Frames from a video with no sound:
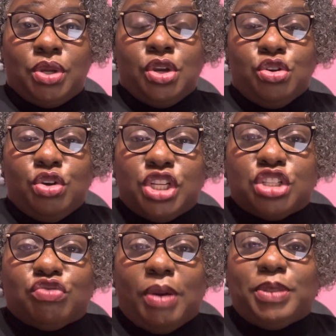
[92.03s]
You're
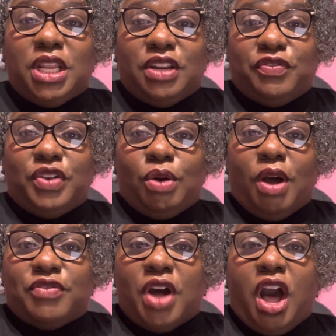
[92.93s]
disrupting the flow
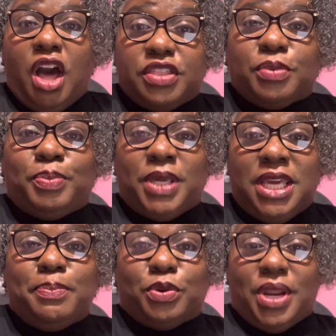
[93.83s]
of other
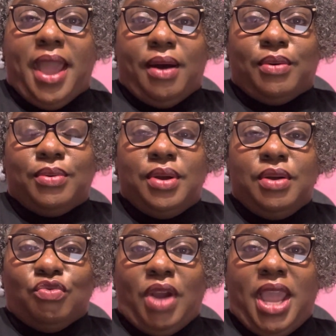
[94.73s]
people now,
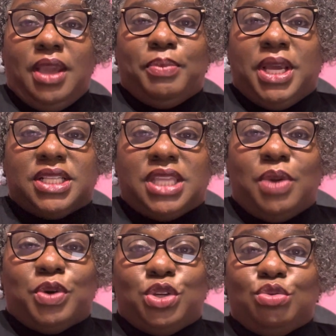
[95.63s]
right? Because they
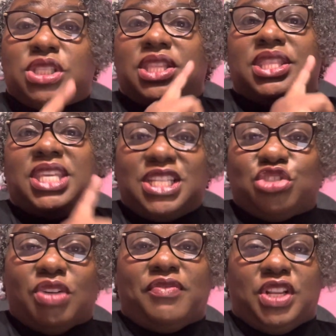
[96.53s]
were used to this
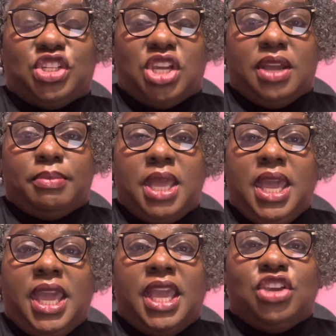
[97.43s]
traffic jam
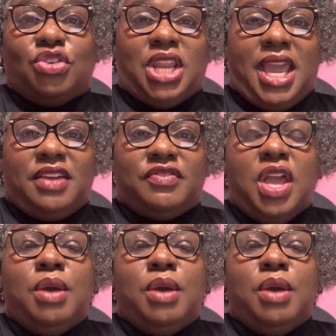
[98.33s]
in your life.